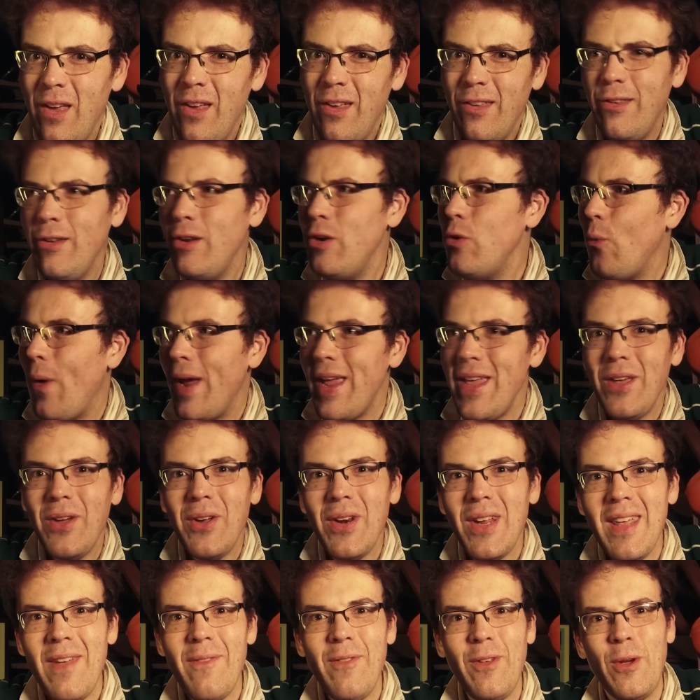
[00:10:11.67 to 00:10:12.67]
So in a way, you got
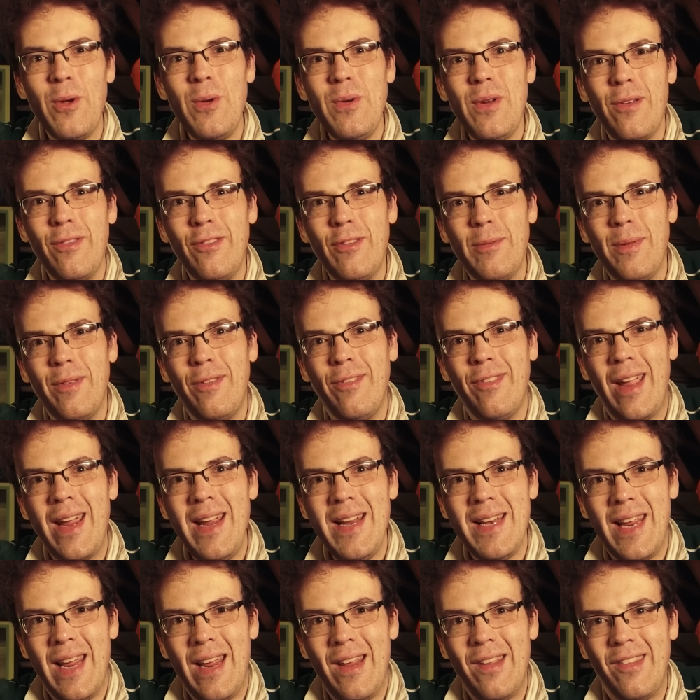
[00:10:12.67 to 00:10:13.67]
to give kudos to
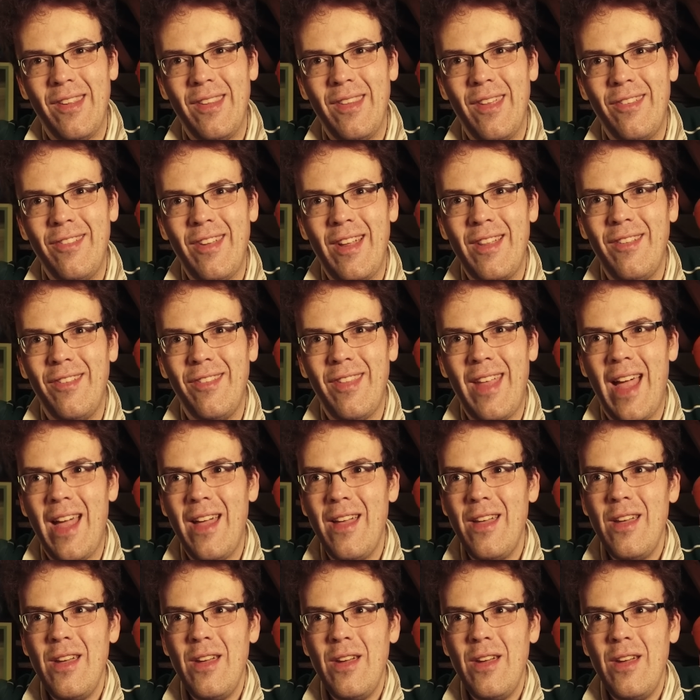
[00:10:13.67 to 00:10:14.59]
Mercedes in the sense that